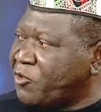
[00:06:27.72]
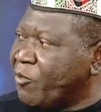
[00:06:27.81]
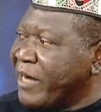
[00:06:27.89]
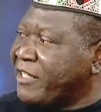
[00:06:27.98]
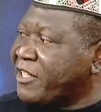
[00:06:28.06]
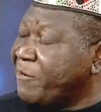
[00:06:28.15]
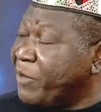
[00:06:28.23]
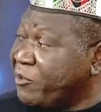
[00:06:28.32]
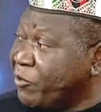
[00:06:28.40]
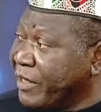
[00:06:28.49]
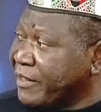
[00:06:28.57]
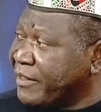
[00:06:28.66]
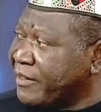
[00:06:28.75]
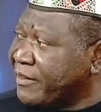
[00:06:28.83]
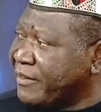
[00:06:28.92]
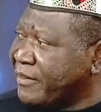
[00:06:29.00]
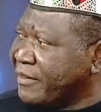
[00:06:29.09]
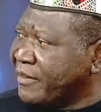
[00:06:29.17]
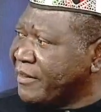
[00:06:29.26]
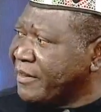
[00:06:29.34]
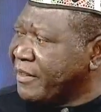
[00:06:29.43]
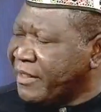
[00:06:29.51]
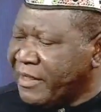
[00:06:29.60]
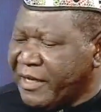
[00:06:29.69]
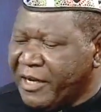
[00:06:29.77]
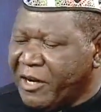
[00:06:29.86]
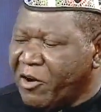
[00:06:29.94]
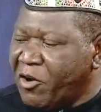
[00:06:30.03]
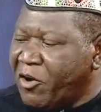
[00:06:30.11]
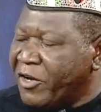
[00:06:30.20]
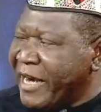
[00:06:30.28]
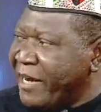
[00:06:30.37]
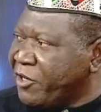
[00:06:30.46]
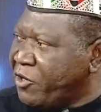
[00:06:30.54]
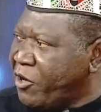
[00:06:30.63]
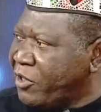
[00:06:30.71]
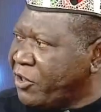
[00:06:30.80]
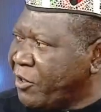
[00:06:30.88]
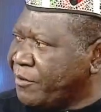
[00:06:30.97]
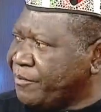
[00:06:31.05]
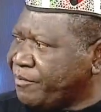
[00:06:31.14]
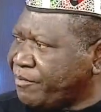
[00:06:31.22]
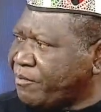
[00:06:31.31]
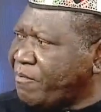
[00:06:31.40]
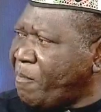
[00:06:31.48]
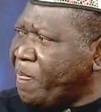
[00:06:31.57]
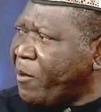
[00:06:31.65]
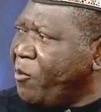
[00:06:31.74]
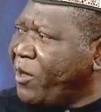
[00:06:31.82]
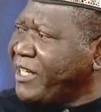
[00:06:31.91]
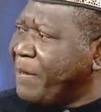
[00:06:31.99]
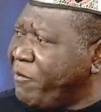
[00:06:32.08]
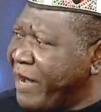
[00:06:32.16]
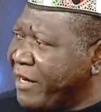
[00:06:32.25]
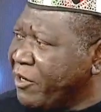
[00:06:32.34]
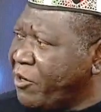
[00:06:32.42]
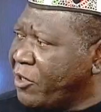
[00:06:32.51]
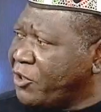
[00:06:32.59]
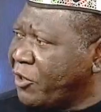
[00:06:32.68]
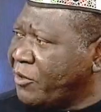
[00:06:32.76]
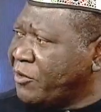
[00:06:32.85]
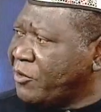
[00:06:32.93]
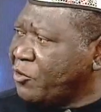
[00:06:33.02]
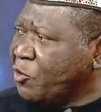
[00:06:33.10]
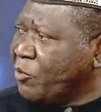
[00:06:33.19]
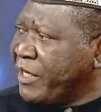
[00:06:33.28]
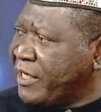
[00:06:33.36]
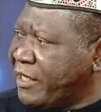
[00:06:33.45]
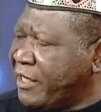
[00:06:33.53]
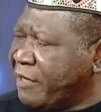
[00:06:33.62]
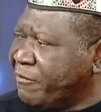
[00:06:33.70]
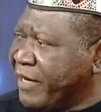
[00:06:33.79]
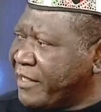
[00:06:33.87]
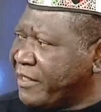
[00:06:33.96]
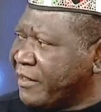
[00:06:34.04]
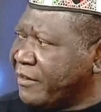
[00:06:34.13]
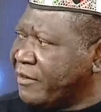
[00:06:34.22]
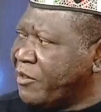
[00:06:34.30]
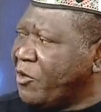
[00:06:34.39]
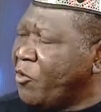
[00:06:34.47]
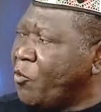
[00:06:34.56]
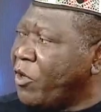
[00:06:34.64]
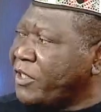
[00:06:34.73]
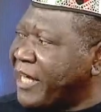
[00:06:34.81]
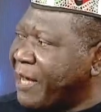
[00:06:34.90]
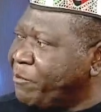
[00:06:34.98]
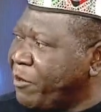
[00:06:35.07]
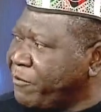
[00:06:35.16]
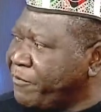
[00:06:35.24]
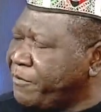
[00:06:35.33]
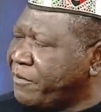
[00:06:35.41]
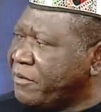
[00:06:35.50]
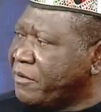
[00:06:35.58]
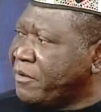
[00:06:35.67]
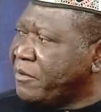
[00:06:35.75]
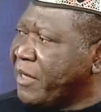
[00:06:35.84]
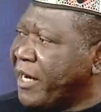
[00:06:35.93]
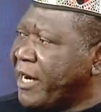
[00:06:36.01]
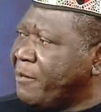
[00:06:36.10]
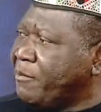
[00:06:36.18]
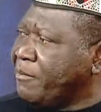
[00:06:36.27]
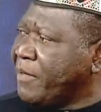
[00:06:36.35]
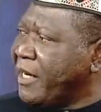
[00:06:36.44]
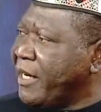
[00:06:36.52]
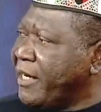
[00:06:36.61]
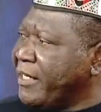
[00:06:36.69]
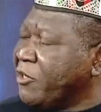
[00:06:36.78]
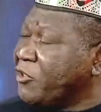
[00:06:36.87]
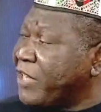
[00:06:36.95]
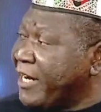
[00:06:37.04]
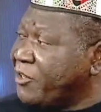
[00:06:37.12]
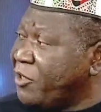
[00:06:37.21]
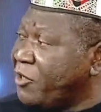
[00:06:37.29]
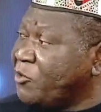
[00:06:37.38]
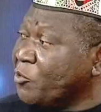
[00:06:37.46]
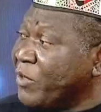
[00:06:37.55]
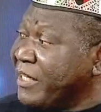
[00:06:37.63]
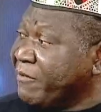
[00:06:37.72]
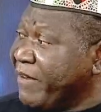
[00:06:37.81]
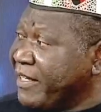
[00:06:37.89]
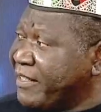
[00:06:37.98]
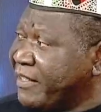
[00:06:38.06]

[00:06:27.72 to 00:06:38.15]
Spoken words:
went separate ways. On agriculture, what type of agriculture do we invest in? What type of industrialization do we invest in?